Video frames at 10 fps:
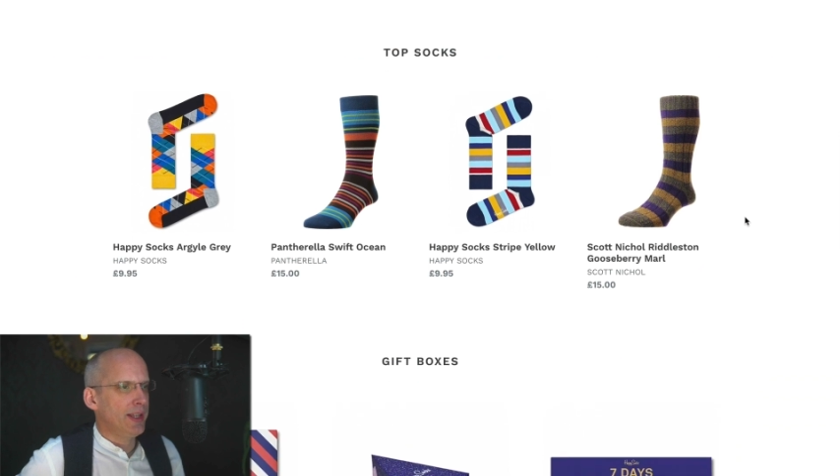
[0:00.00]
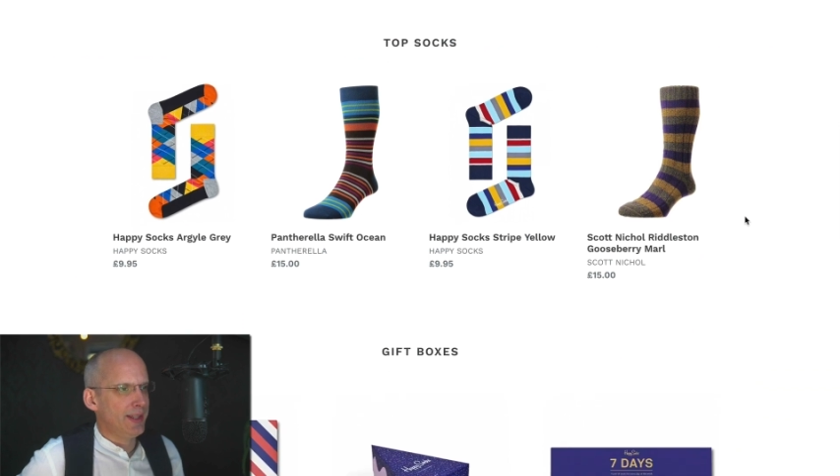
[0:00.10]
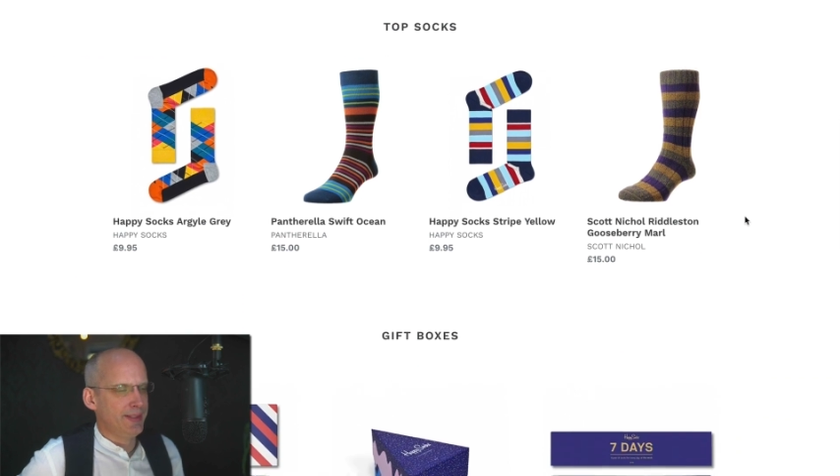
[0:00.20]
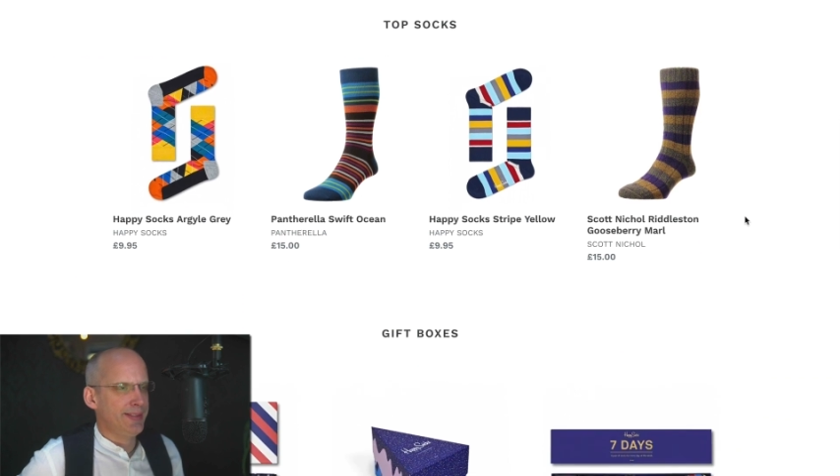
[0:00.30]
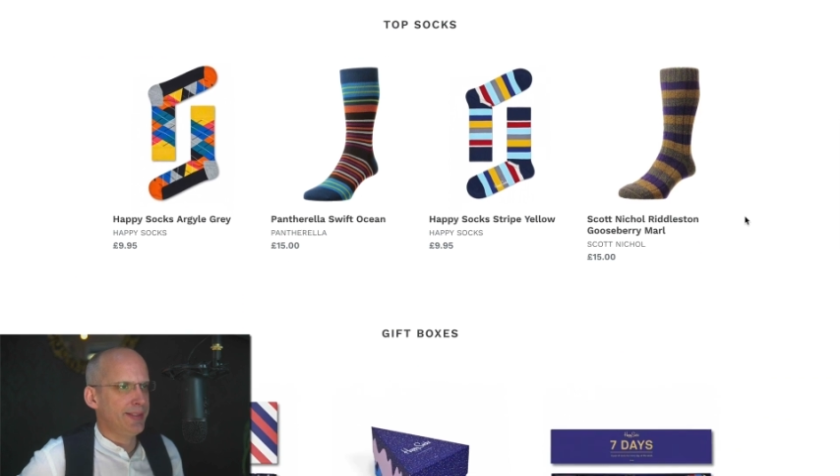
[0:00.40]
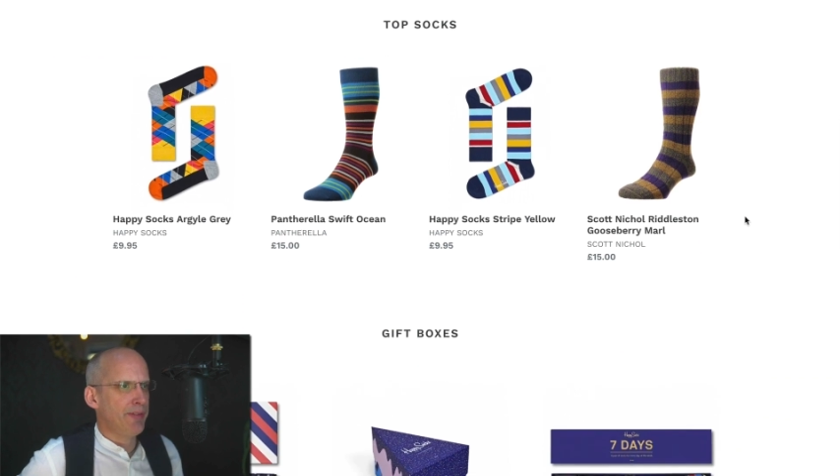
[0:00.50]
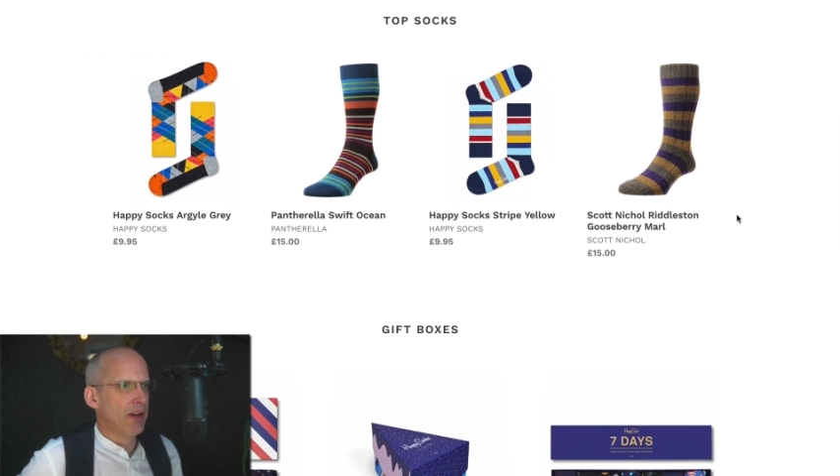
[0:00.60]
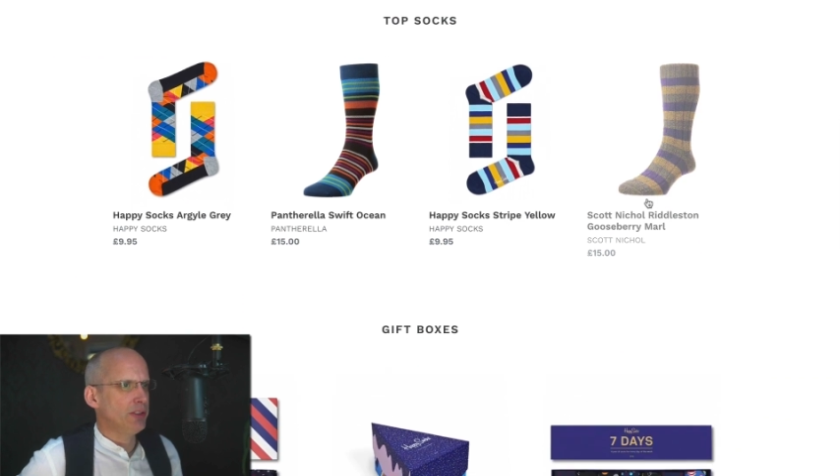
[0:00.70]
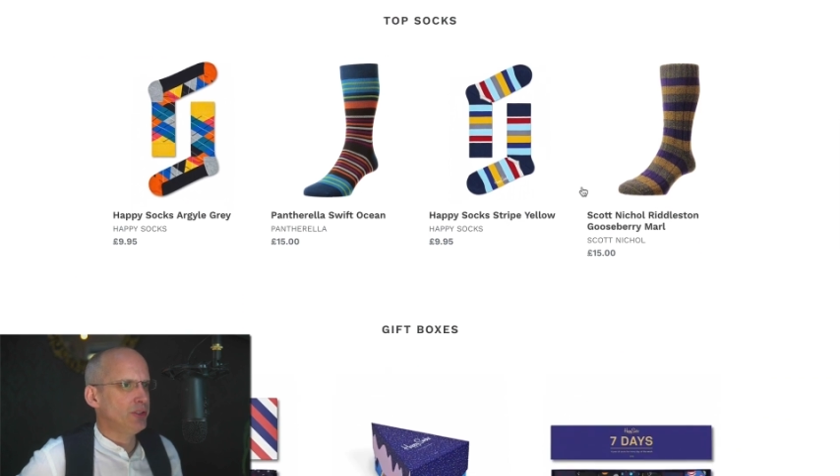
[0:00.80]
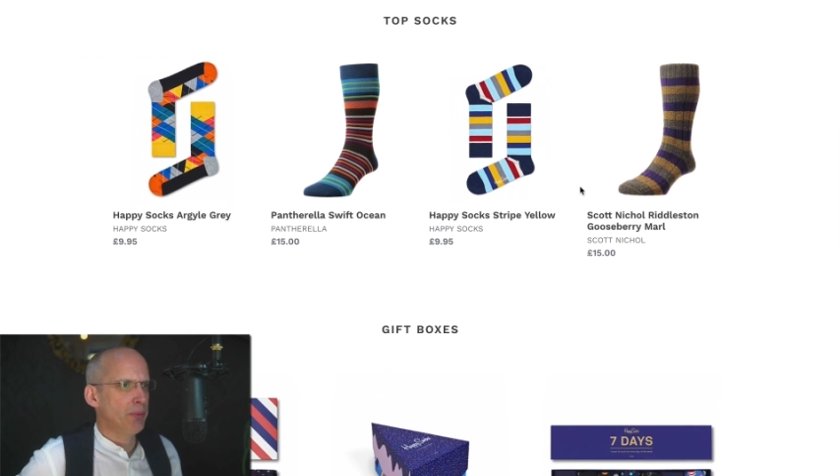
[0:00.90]
this is a
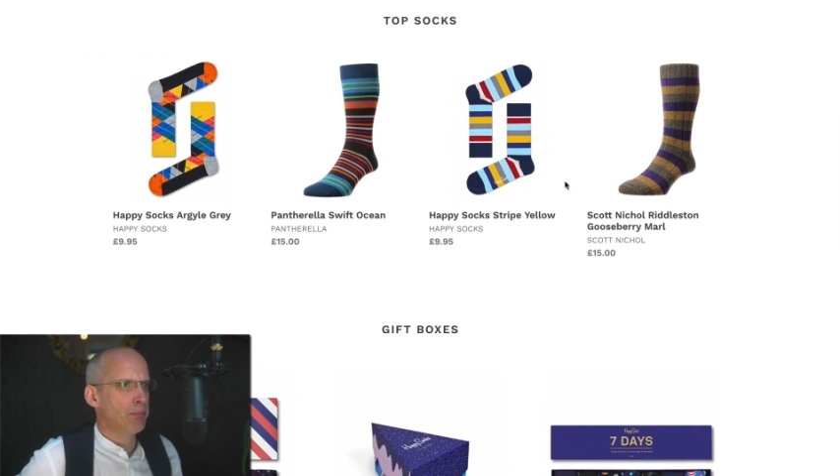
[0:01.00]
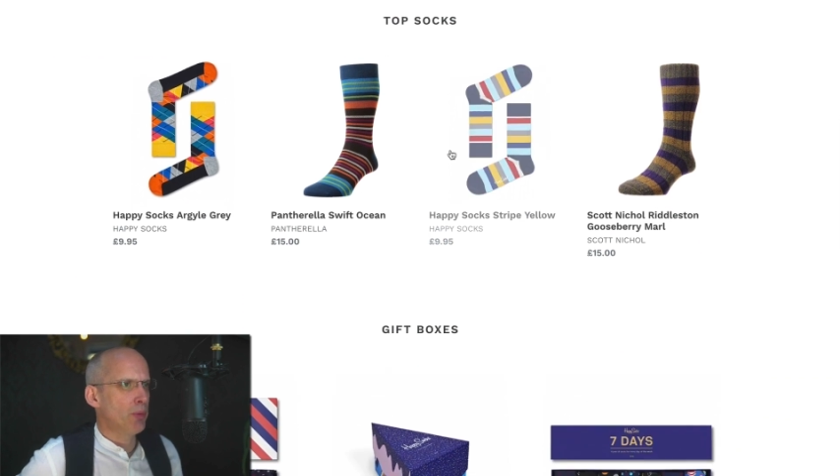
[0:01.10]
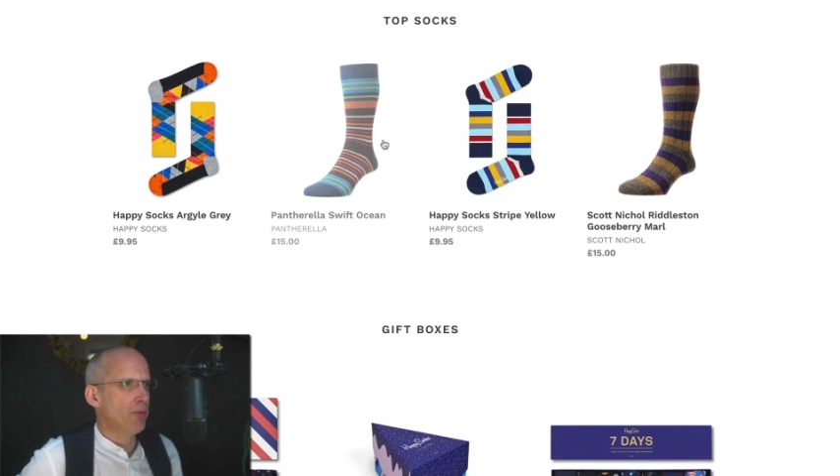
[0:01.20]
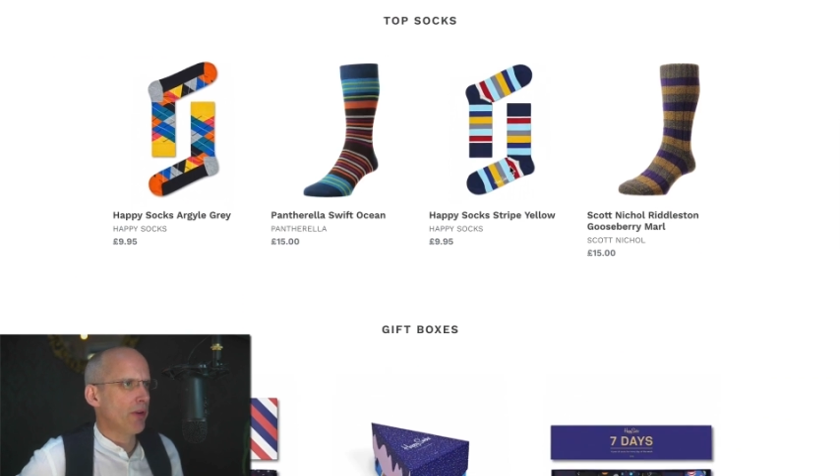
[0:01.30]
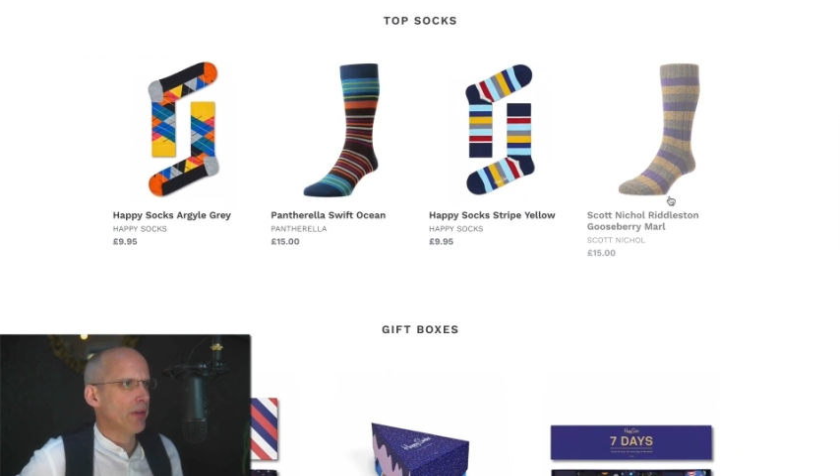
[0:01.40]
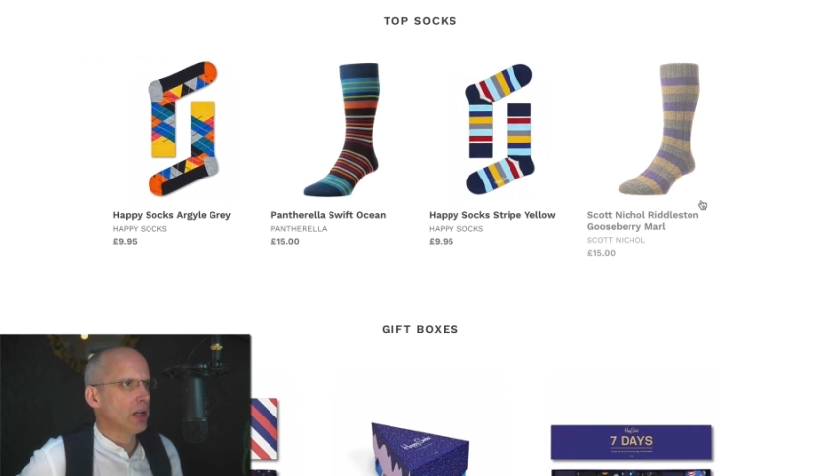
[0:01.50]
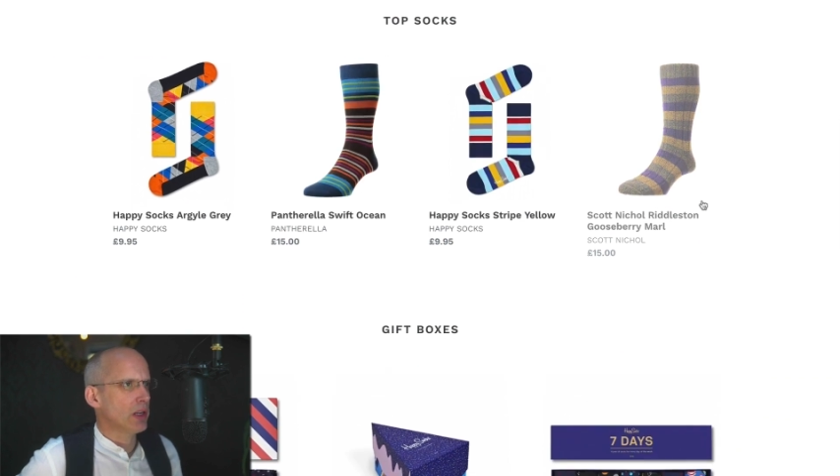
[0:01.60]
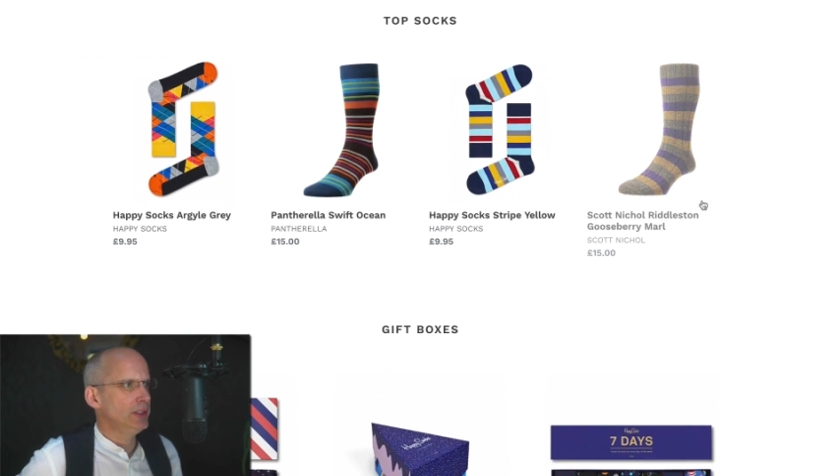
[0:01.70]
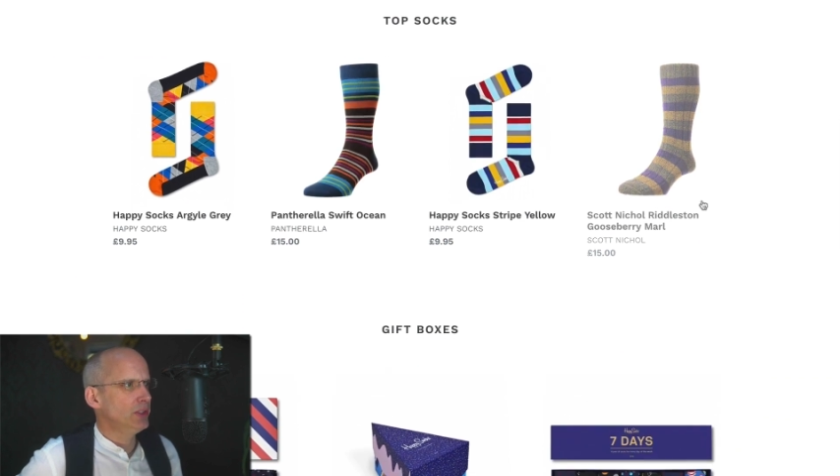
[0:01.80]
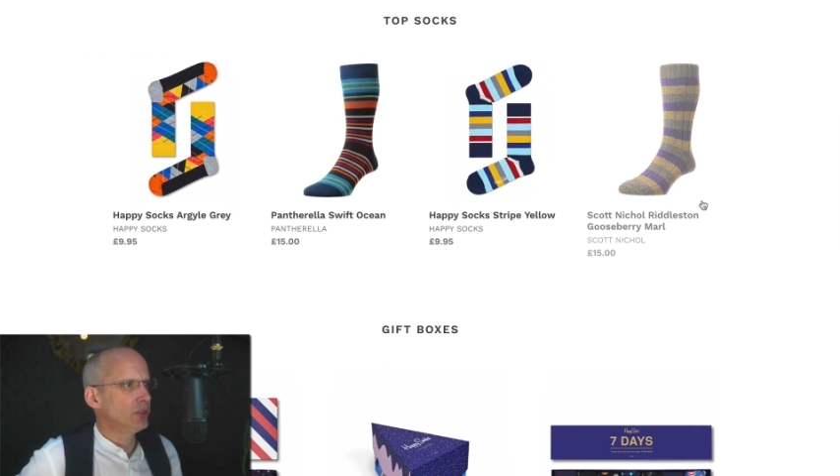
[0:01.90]
very simple, very
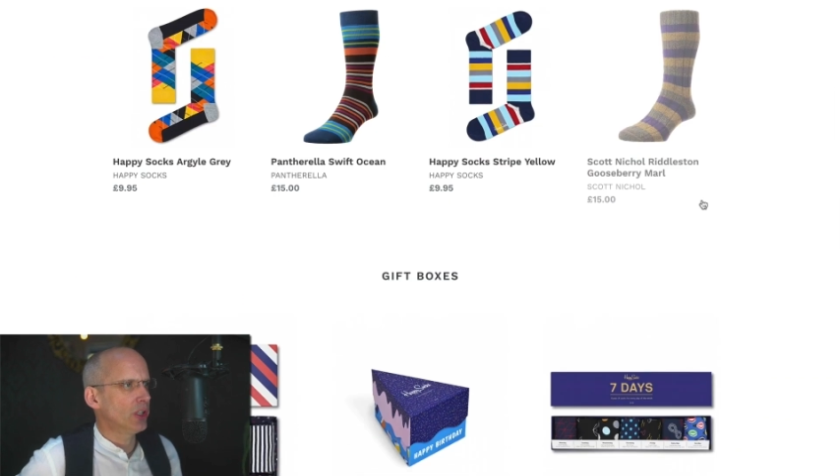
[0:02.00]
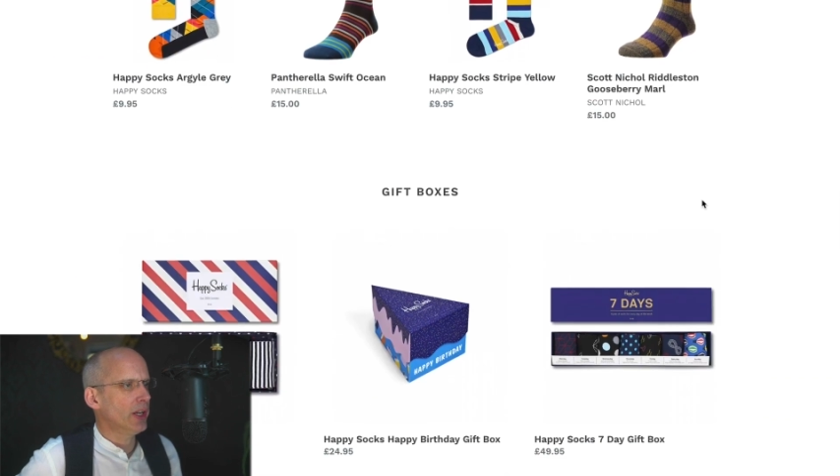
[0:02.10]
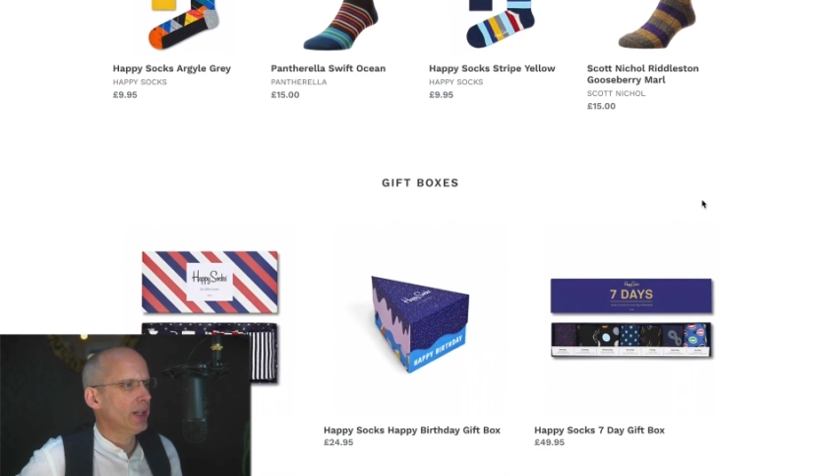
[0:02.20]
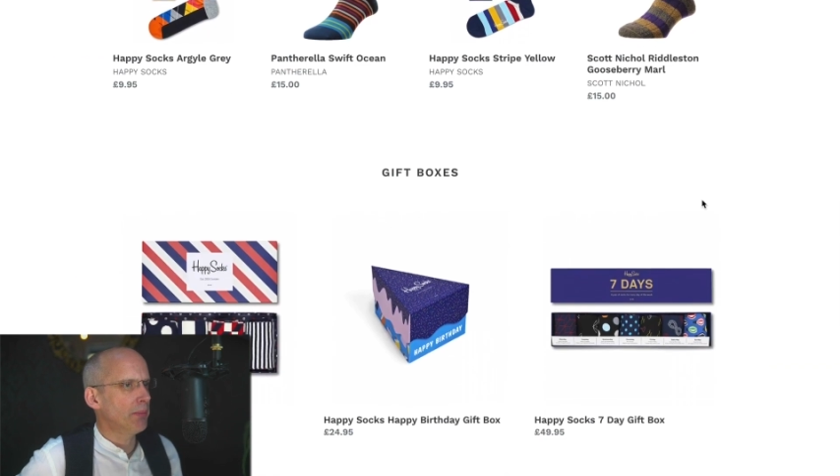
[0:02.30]
clean site.